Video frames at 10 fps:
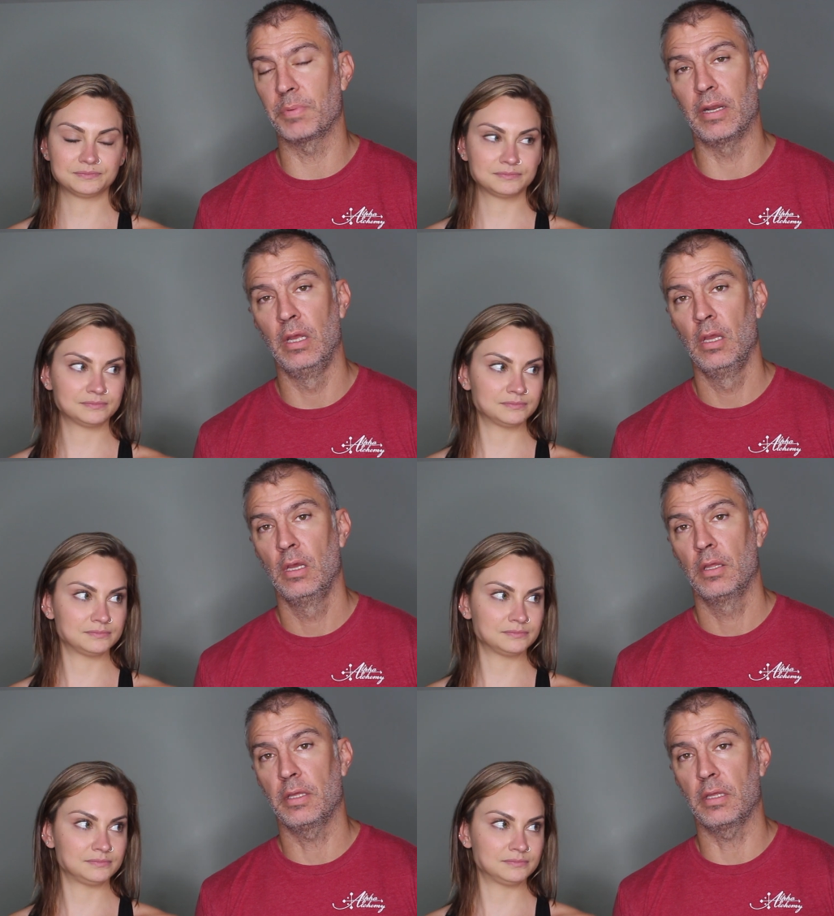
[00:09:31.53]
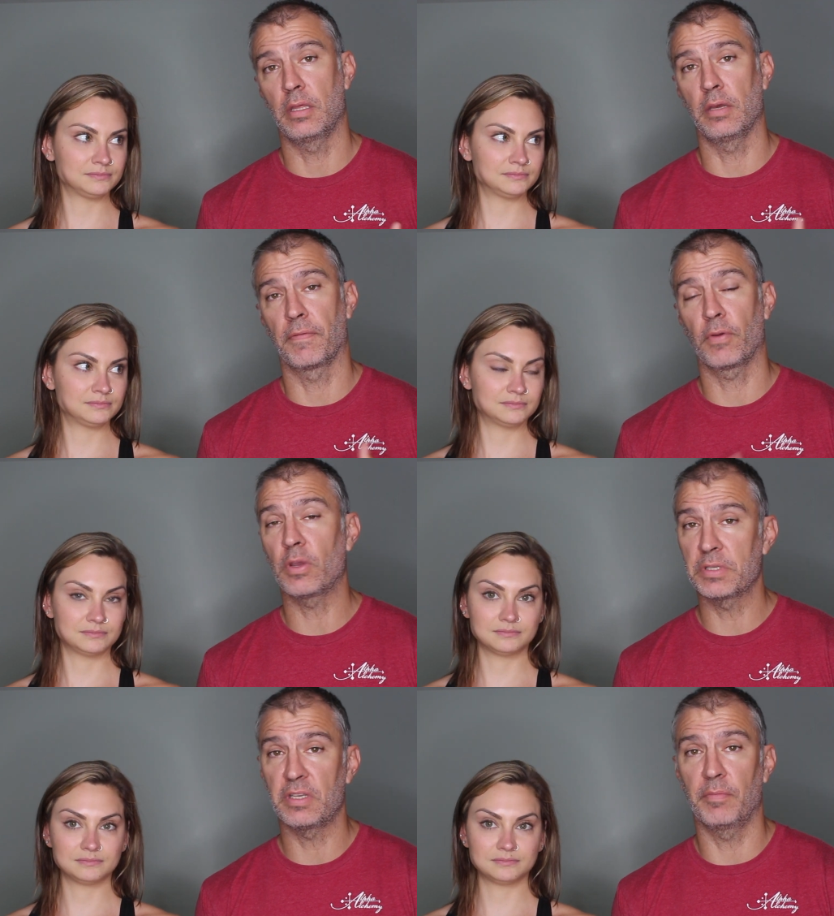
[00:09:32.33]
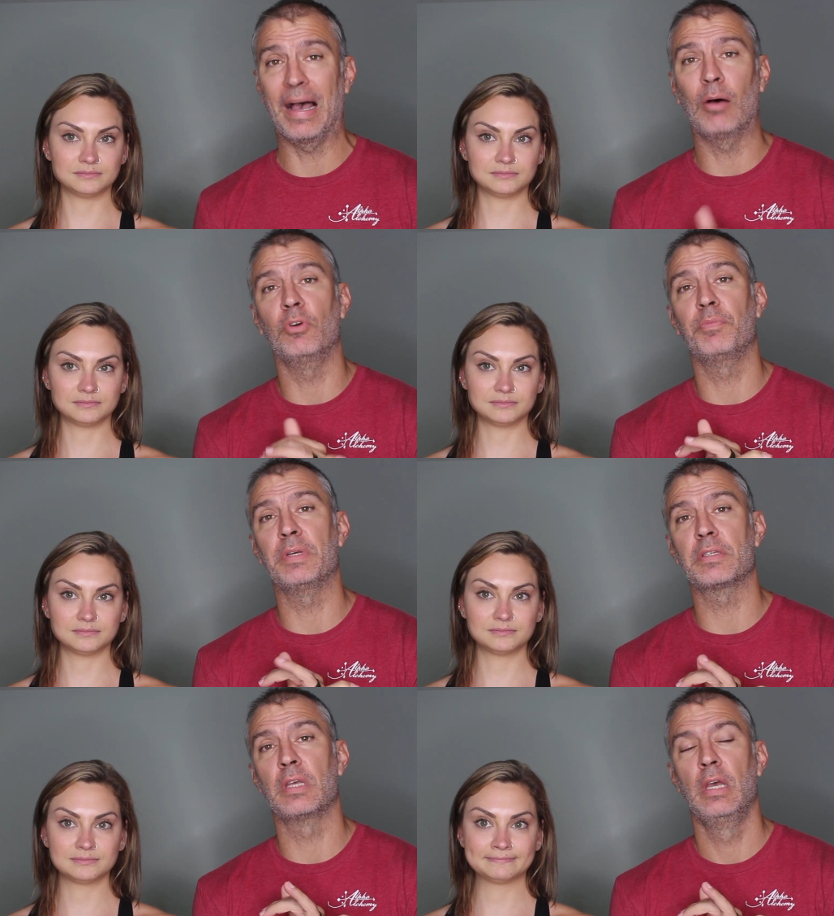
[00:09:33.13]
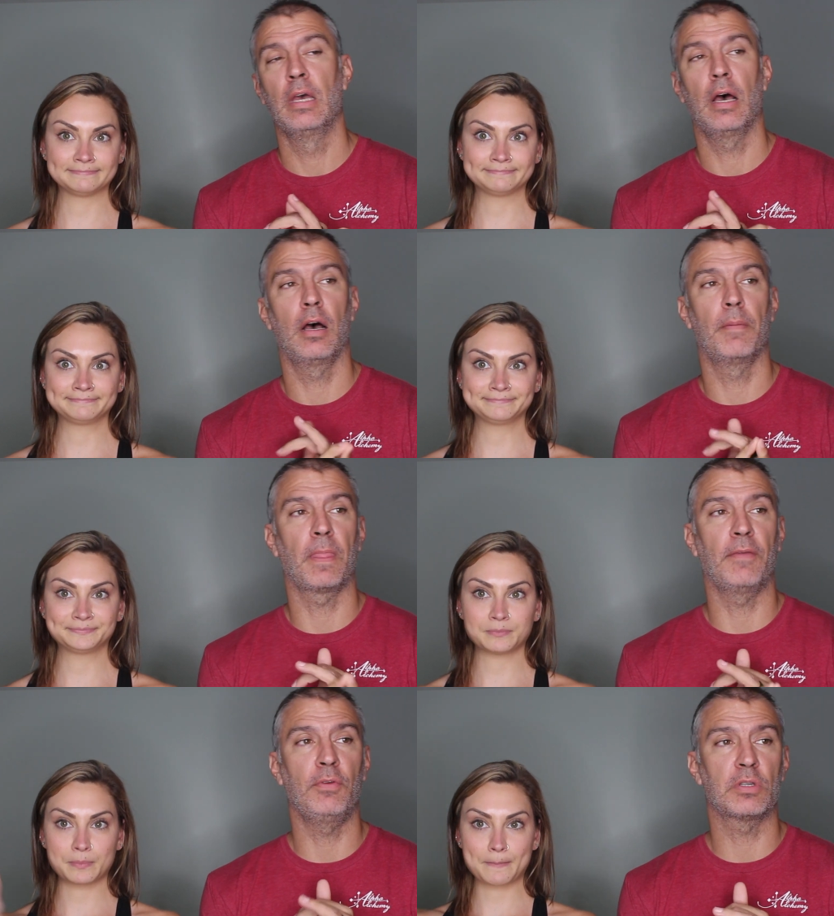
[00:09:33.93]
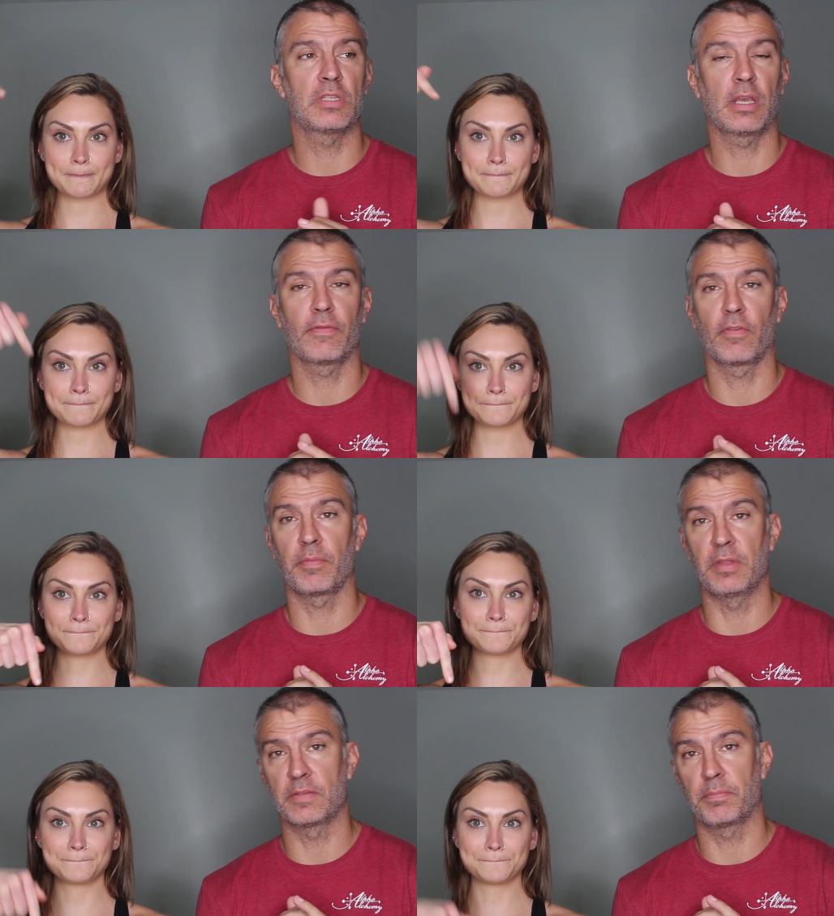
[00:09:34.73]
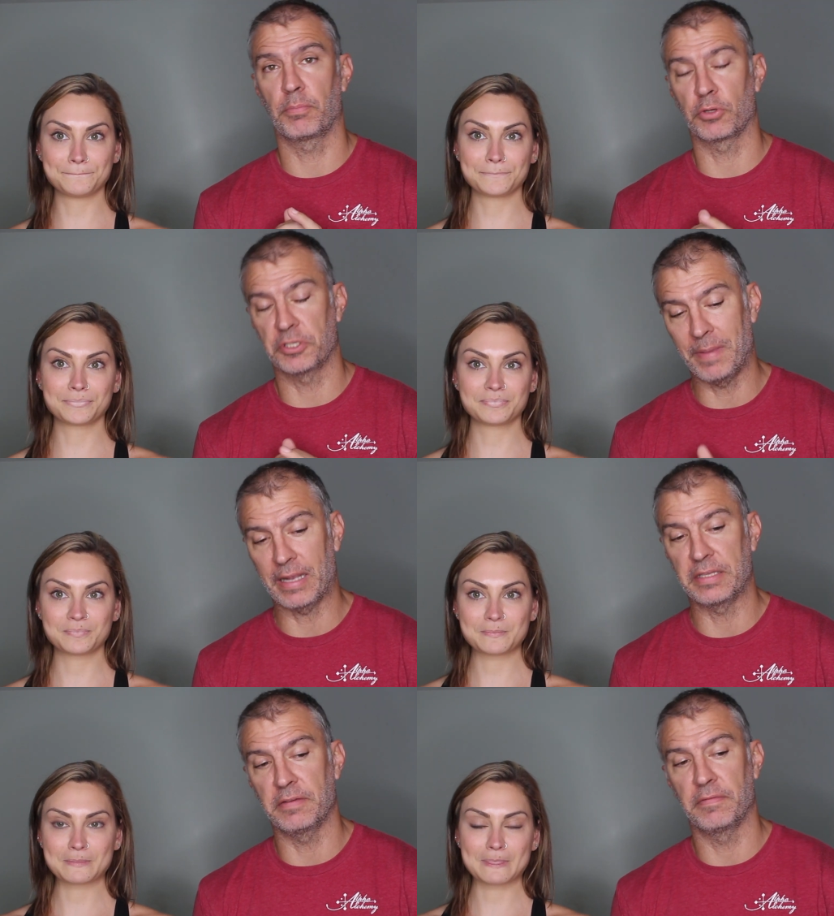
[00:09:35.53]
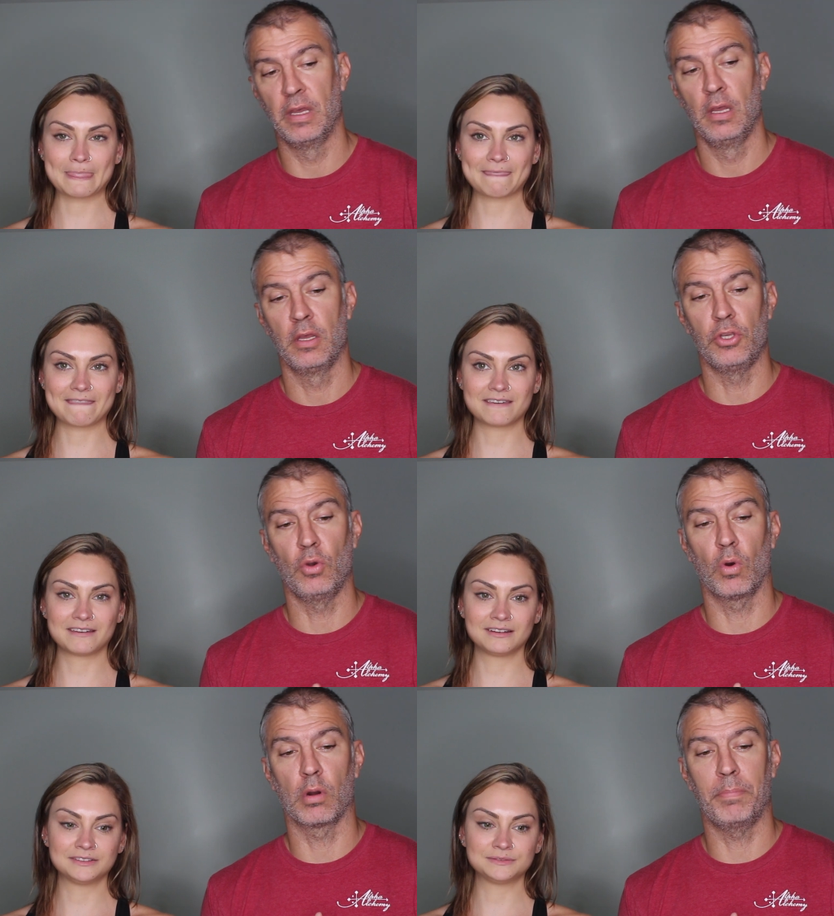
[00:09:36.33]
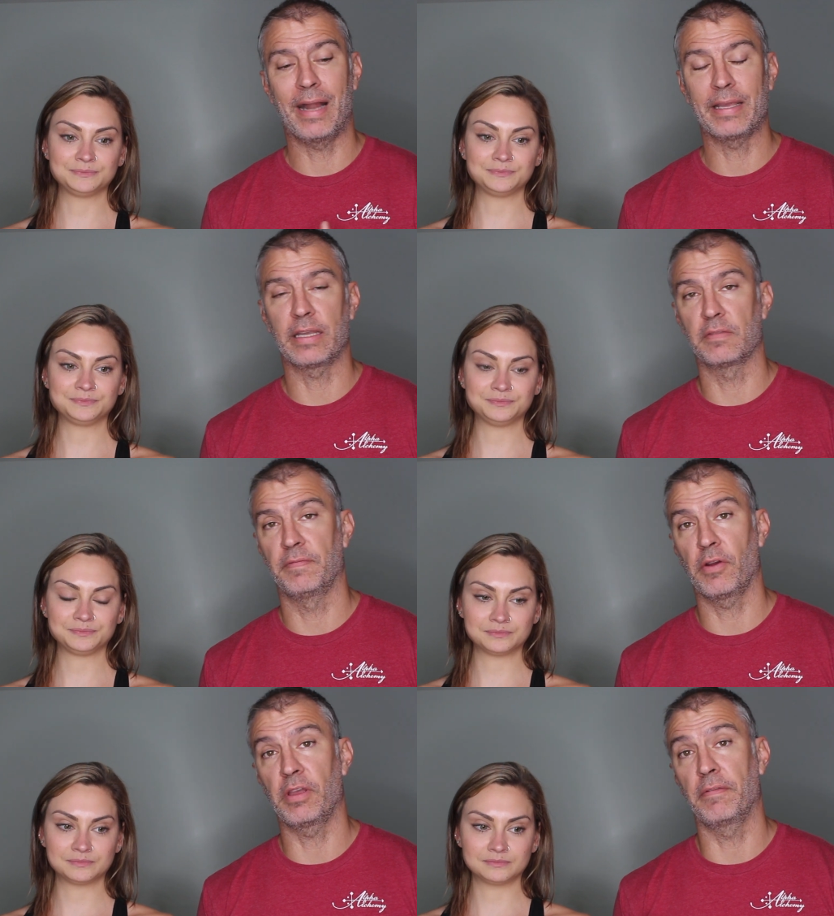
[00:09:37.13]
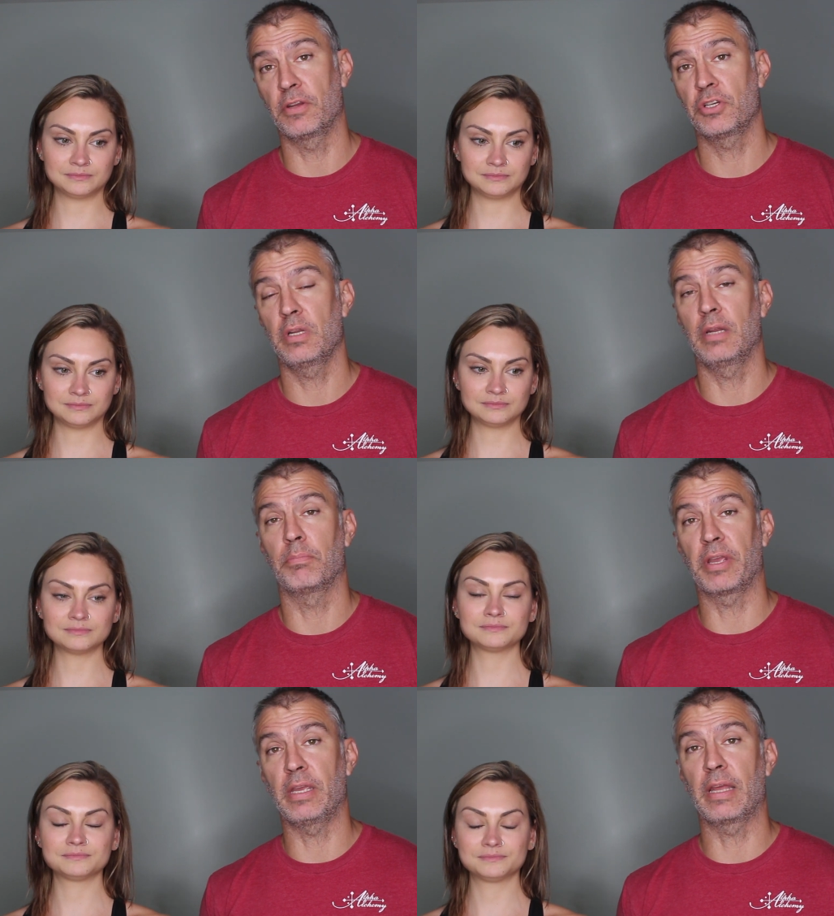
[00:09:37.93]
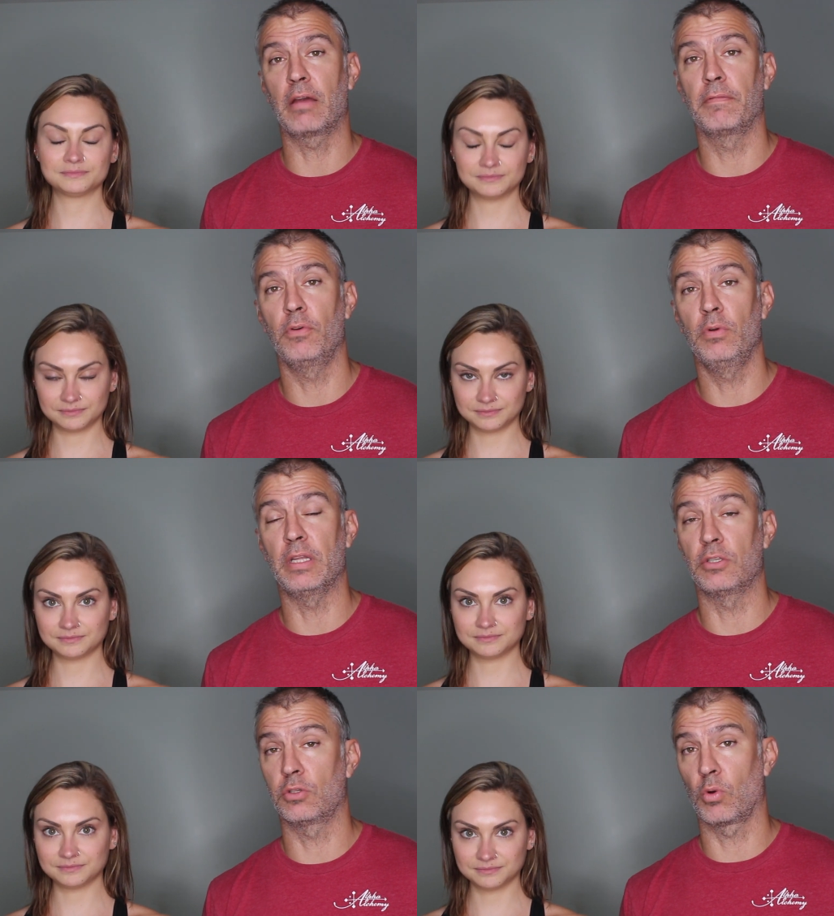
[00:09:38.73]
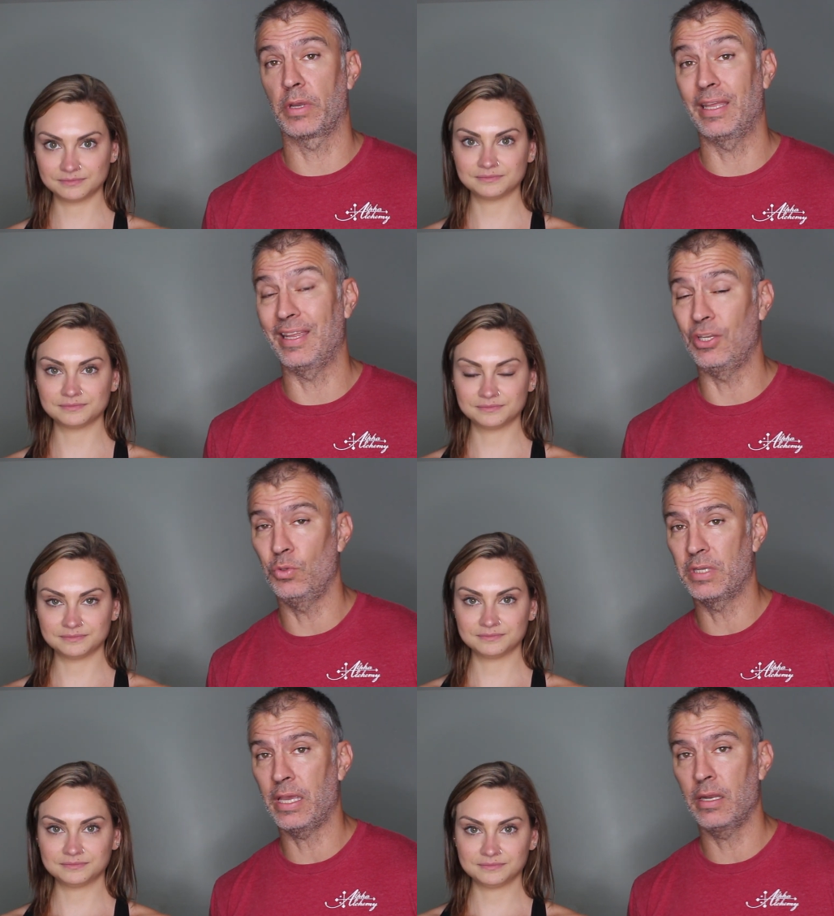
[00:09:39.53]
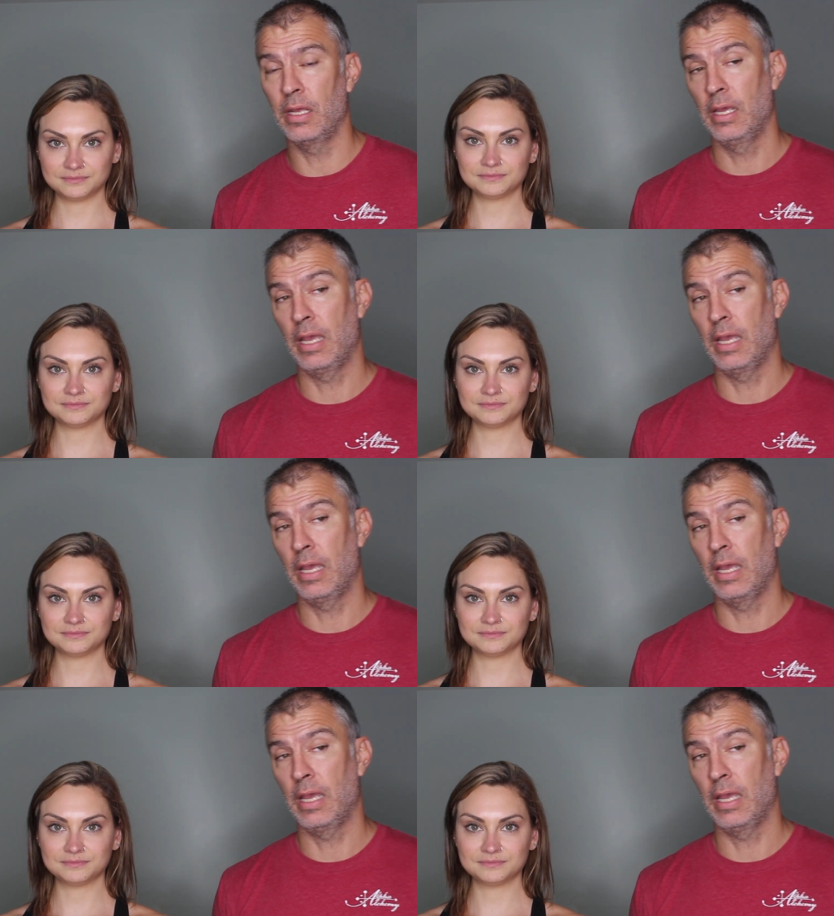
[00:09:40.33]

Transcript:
Speaker 1: but the frequency of bowel movements, if you just think of it from this perspective, your body gets very efficient at breaking down food and storing it and using it,